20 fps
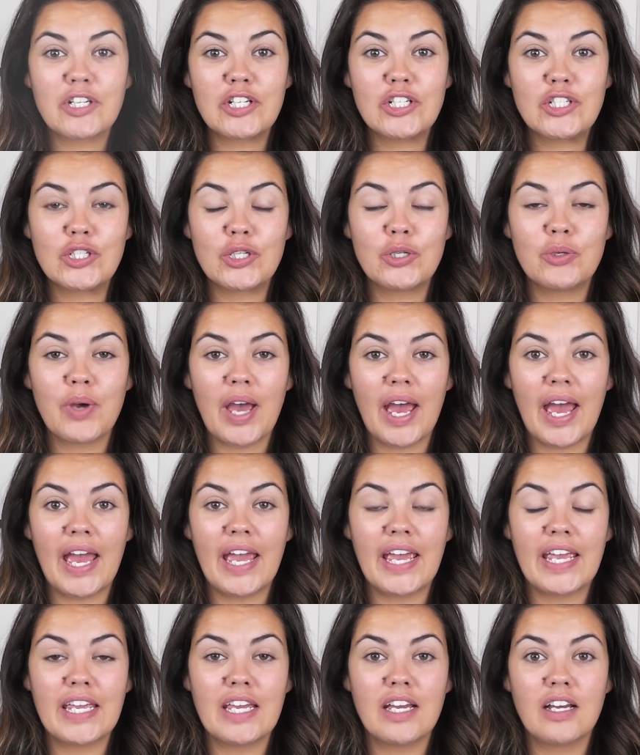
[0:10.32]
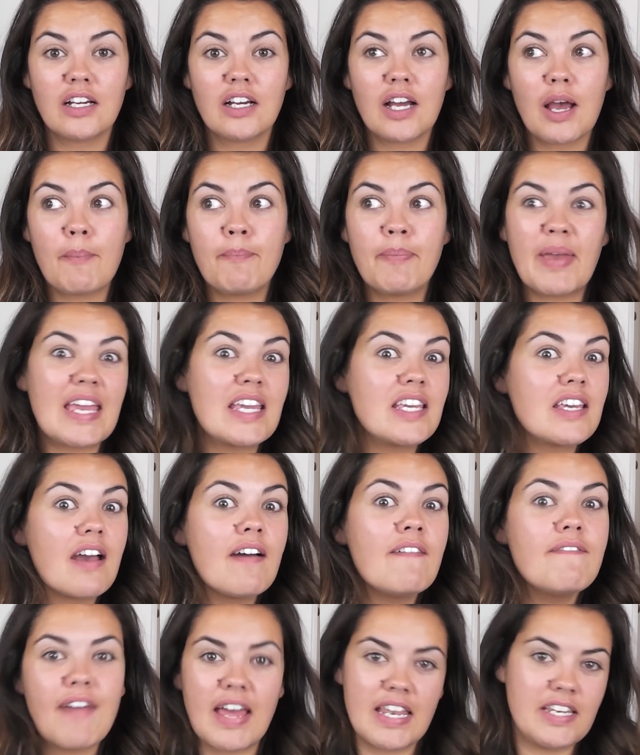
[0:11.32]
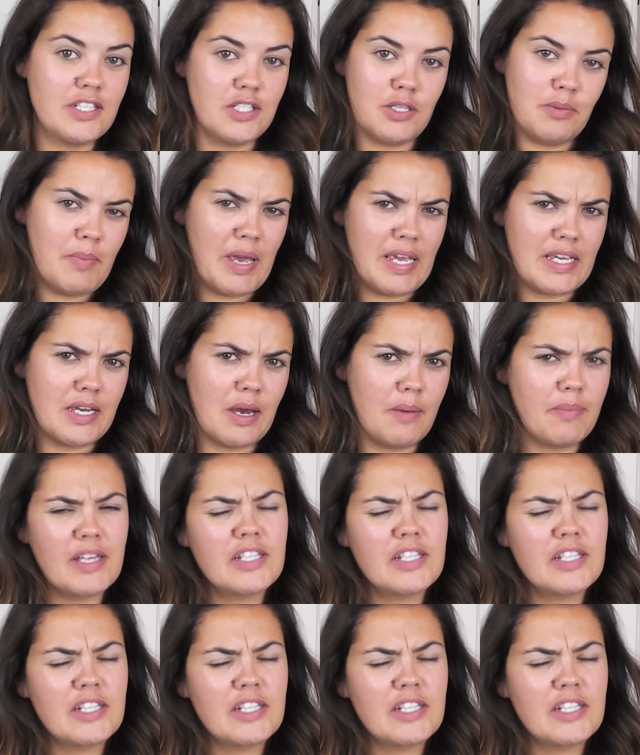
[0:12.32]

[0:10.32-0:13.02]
going to do a big event makeup.